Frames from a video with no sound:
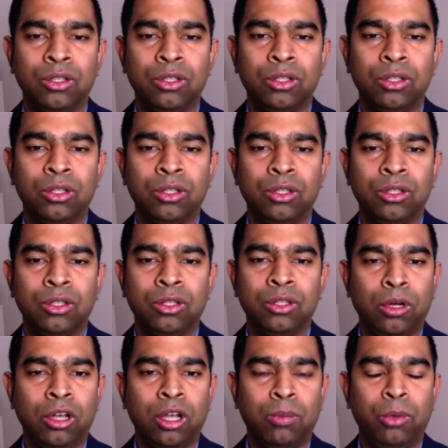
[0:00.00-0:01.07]
so
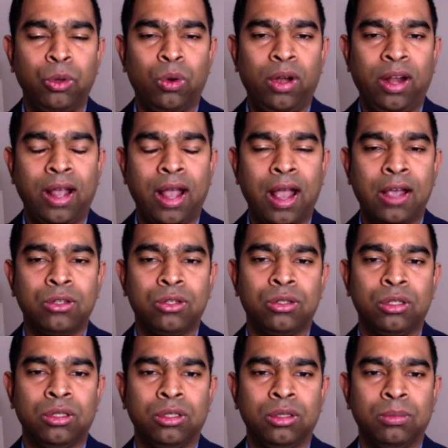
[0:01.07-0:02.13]
some community
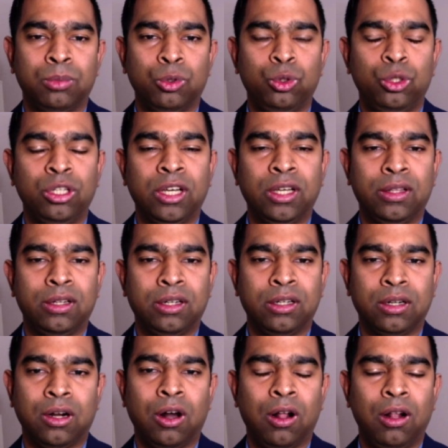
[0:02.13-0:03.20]
has to put
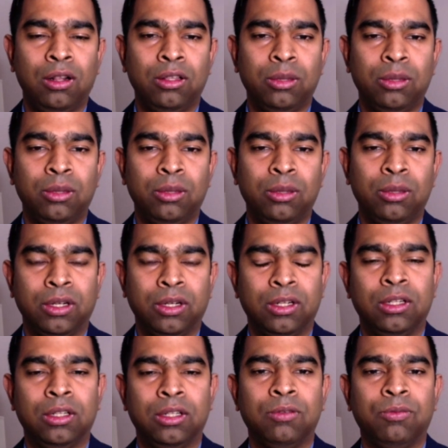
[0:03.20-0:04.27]
together all the
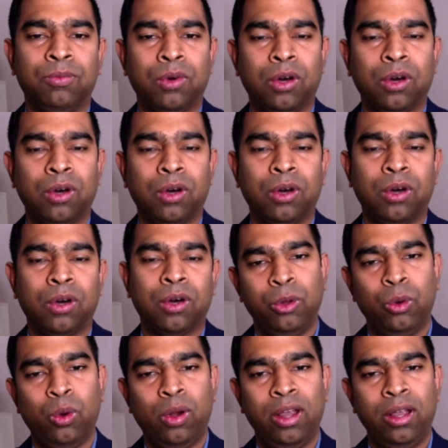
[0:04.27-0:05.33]
piecemeal for the
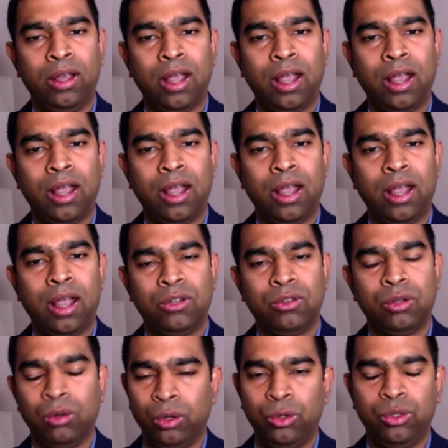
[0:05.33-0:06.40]
edge computing
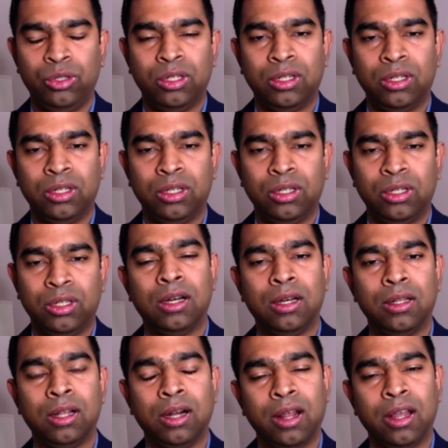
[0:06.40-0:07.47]
end-to-end solution
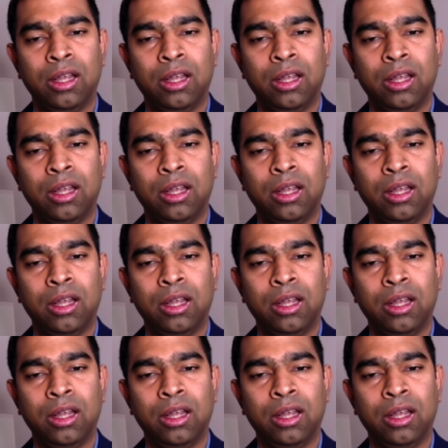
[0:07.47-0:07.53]
uh,